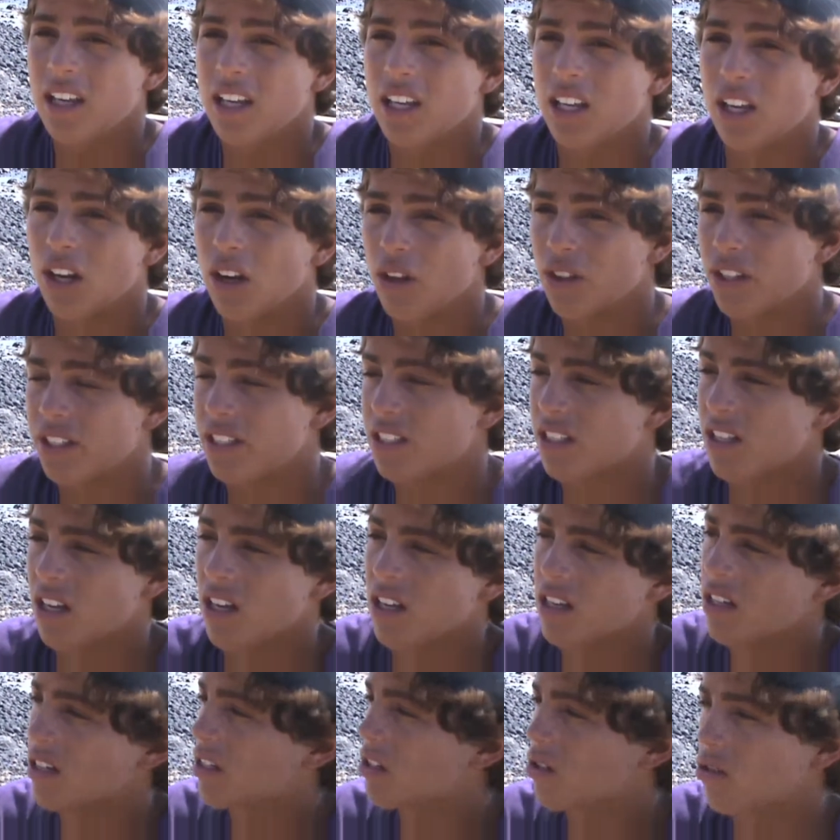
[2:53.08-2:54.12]
you know, the
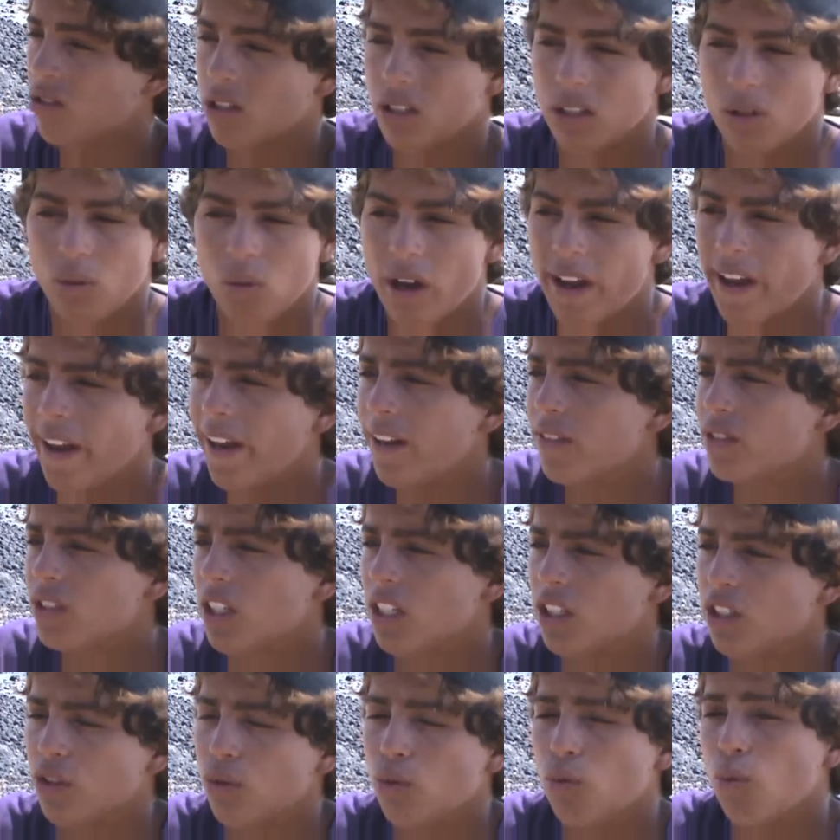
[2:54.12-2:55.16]
sun, enjoying the waves,
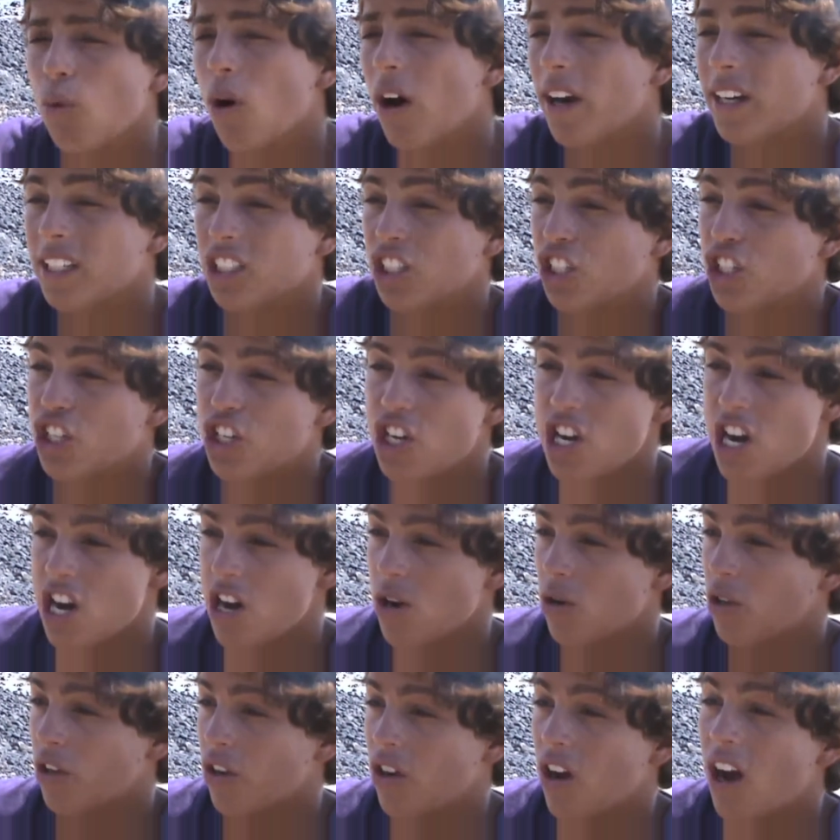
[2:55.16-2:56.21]
and wanting to
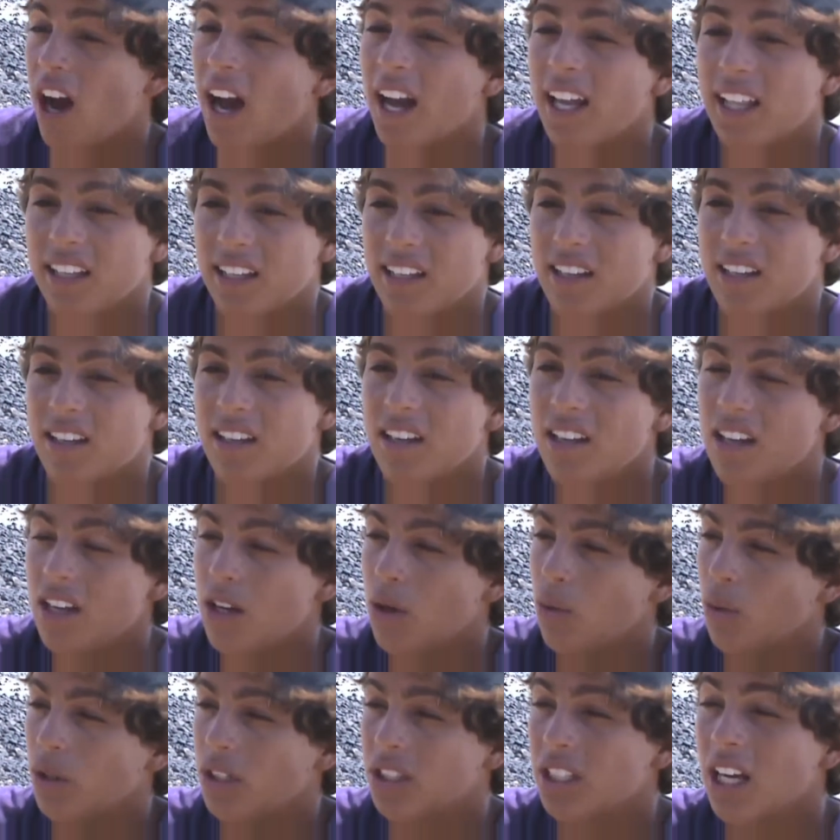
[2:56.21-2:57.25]
share their island
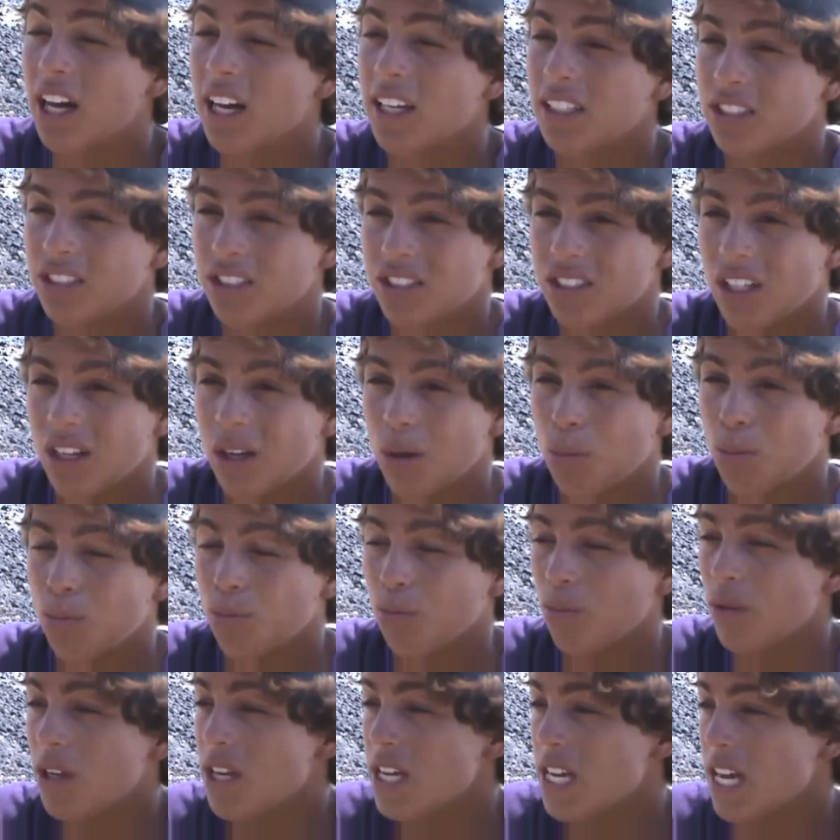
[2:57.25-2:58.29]
with us.
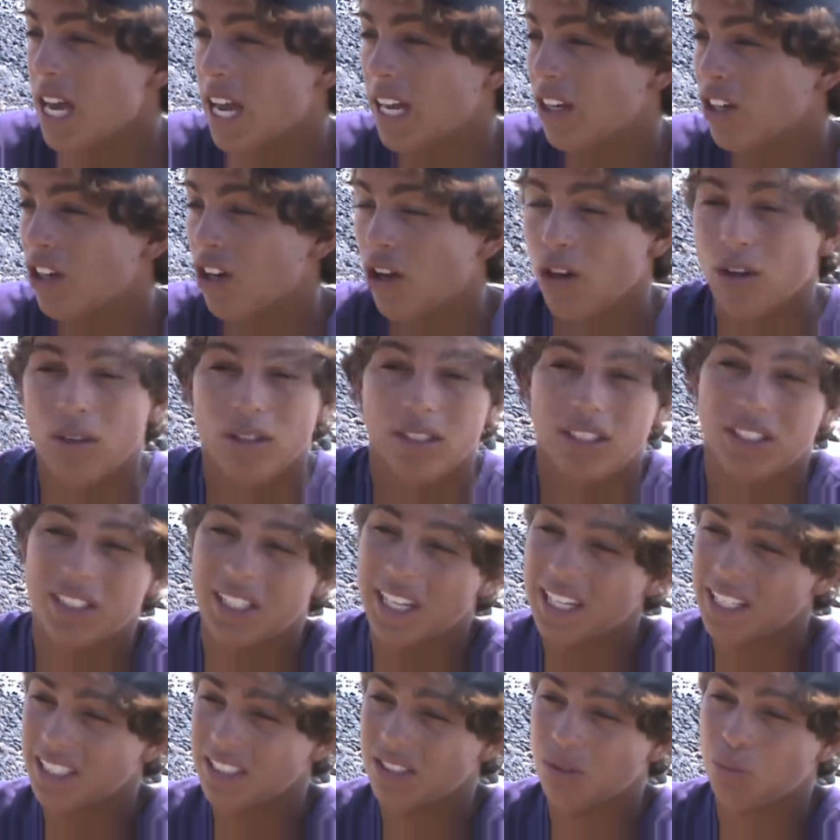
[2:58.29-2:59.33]
And, you know, it
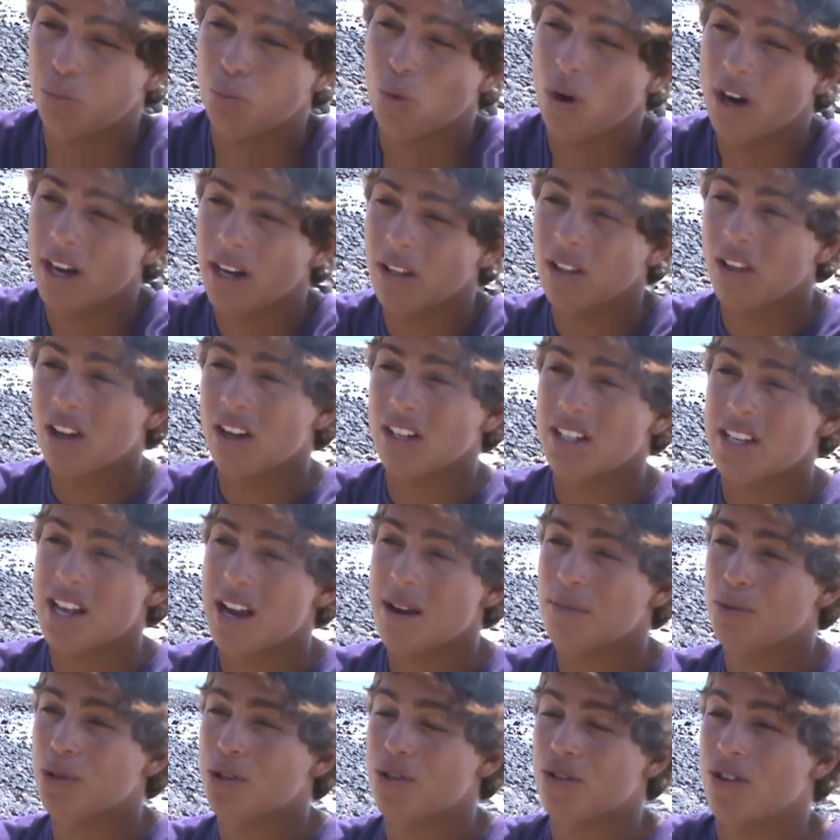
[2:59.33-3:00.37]
takes quite a long
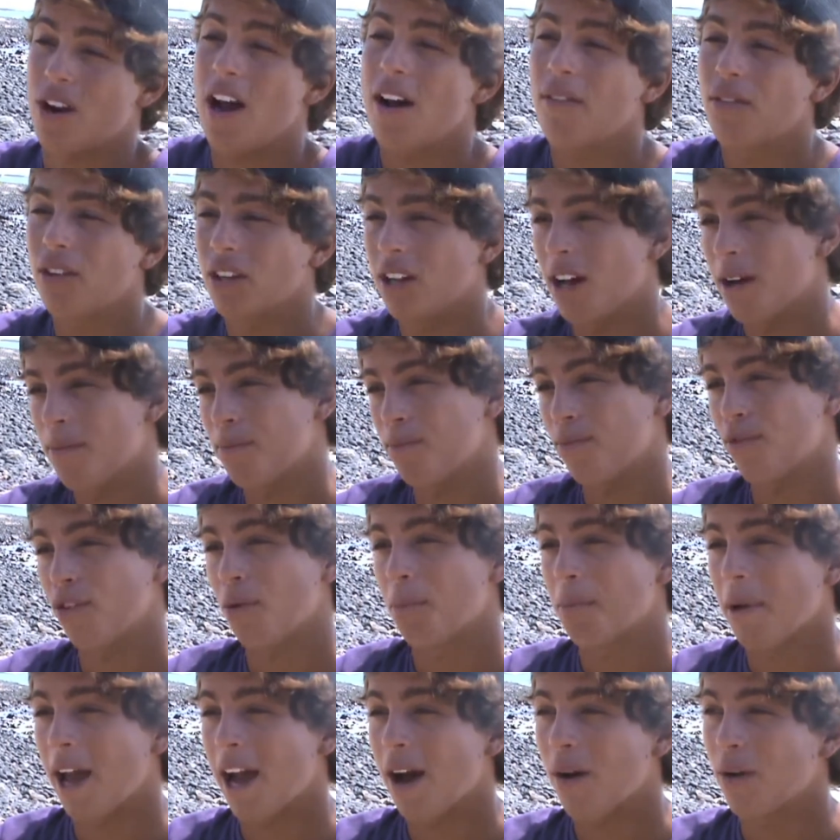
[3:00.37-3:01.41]
time to travel. I'm
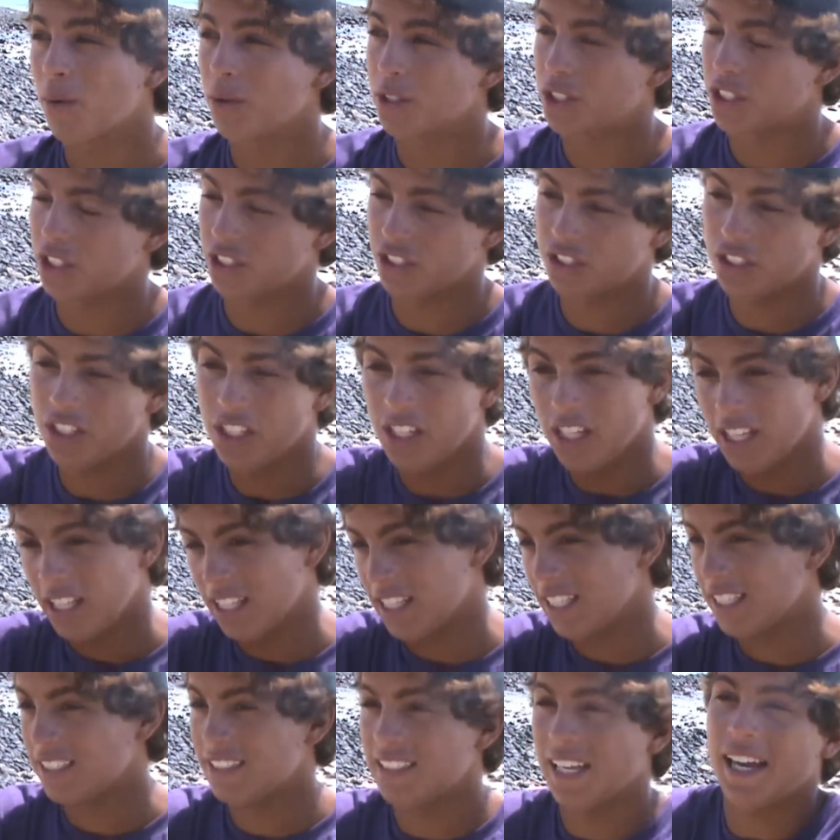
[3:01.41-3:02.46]
from Maui, which is
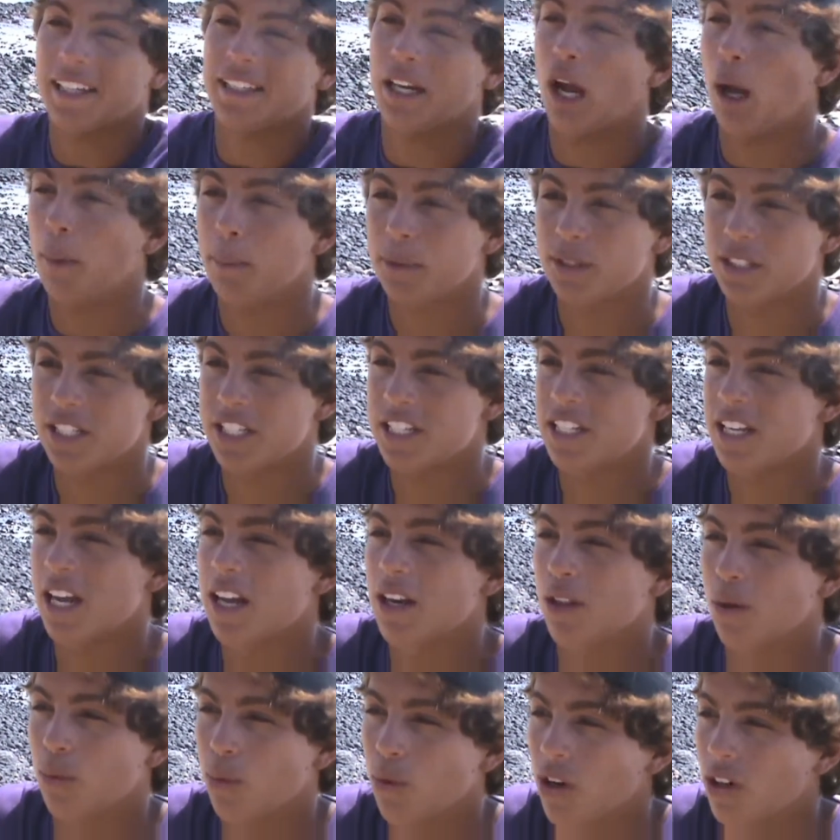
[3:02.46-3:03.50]
the exact opposite side
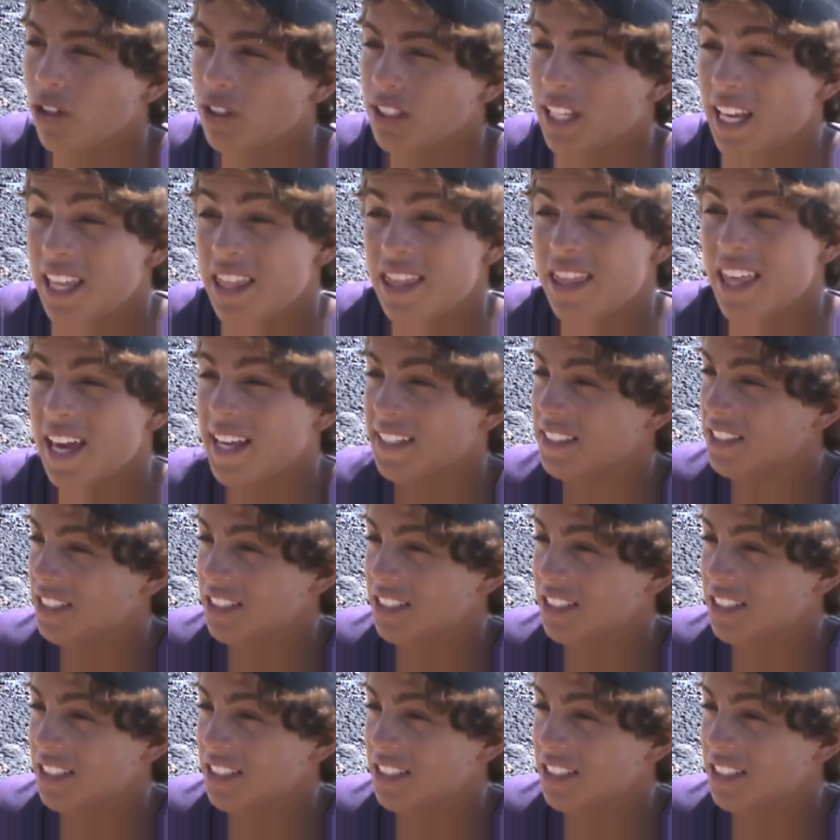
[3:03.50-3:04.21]
of the world, and then